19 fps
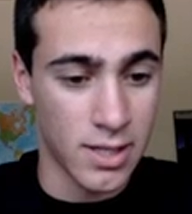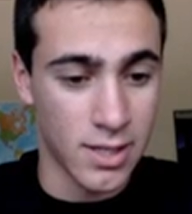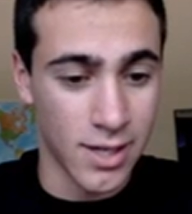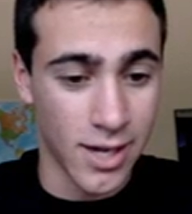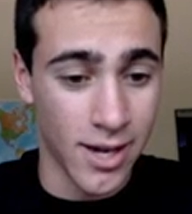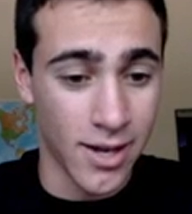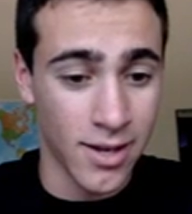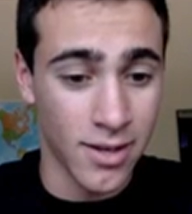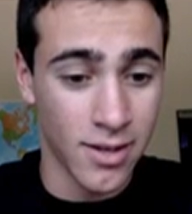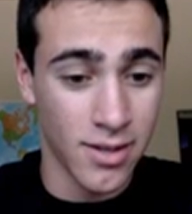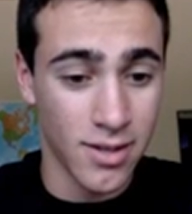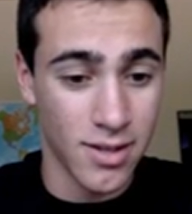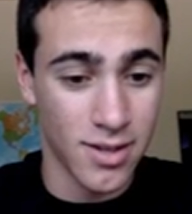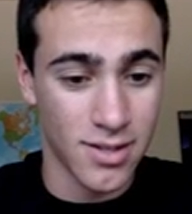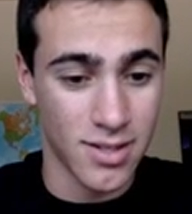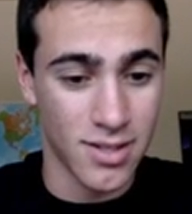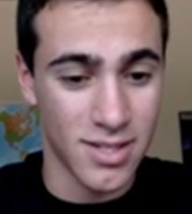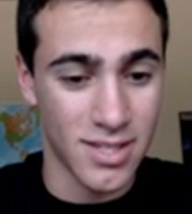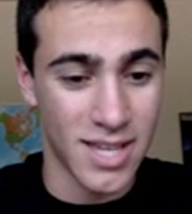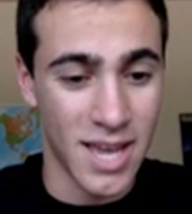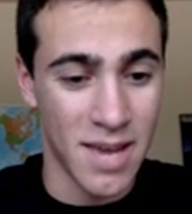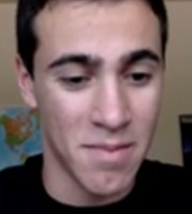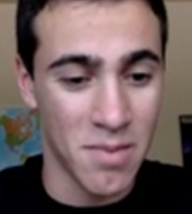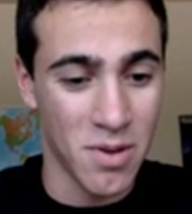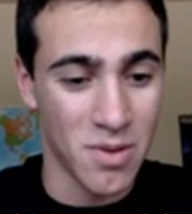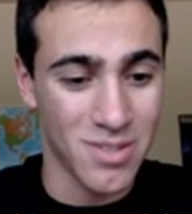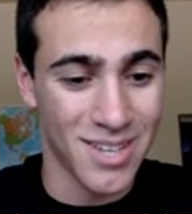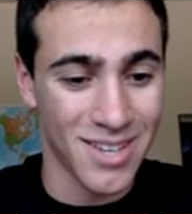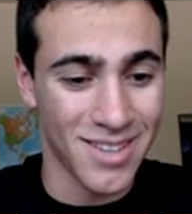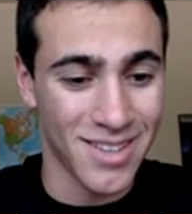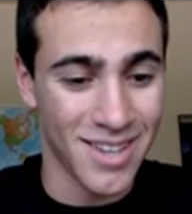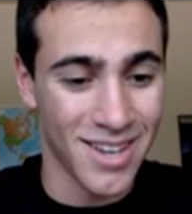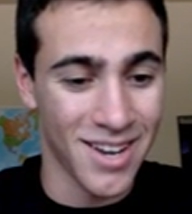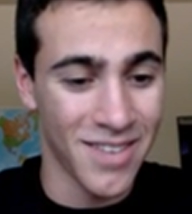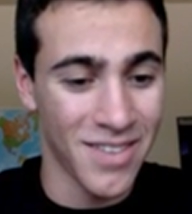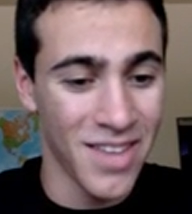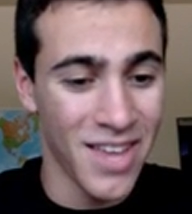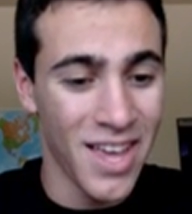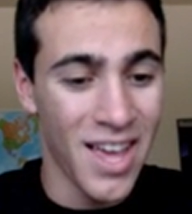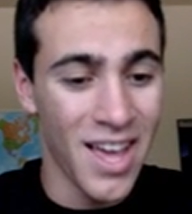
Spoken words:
this guy, because his name goes out there.